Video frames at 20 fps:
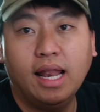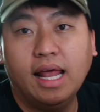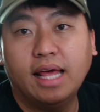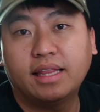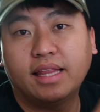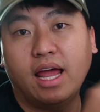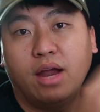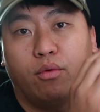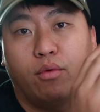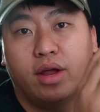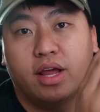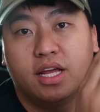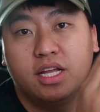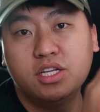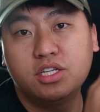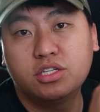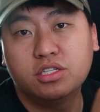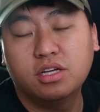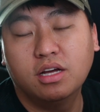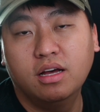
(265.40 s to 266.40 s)
I like that
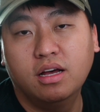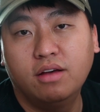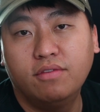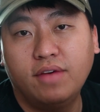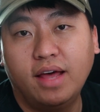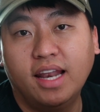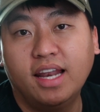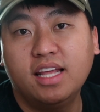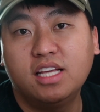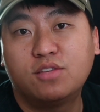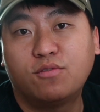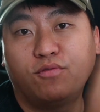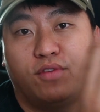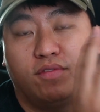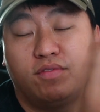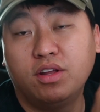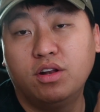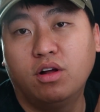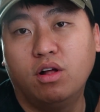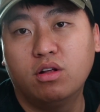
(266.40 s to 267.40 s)
range of at least
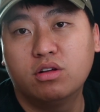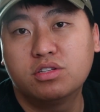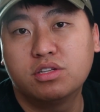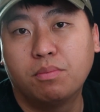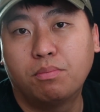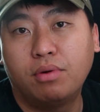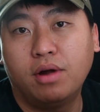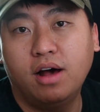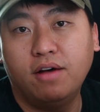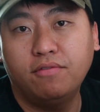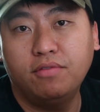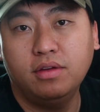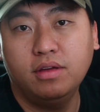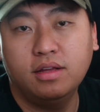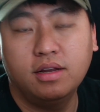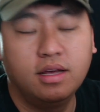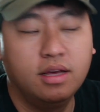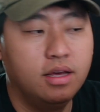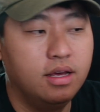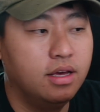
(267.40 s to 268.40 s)
$50 in
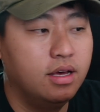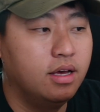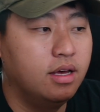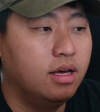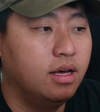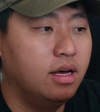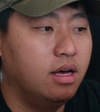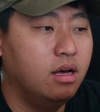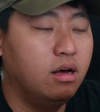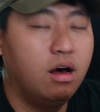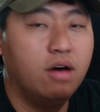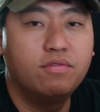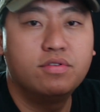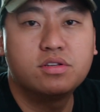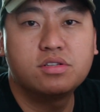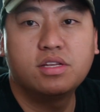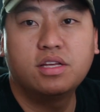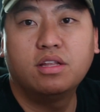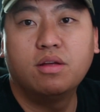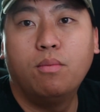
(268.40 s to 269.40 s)
profit.
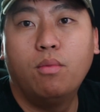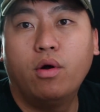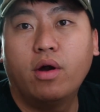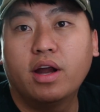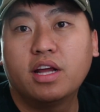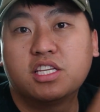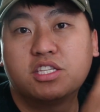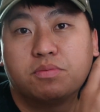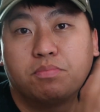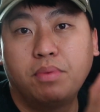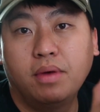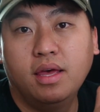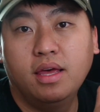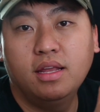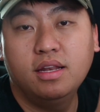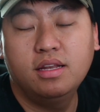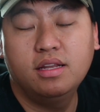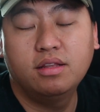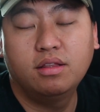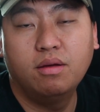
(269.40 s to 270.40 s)
Obviously, the more I
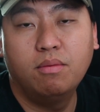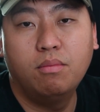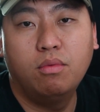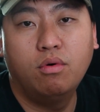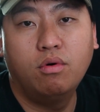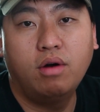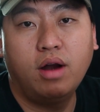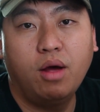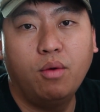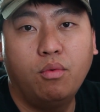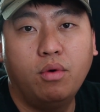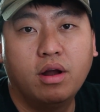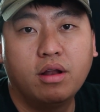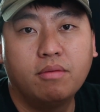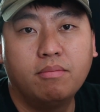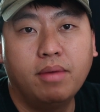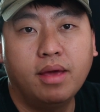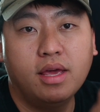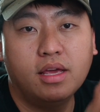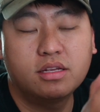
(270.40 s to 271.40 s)
spend, the more I
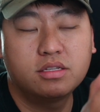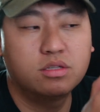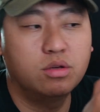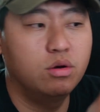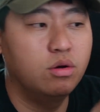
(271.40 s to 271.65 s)
want to make.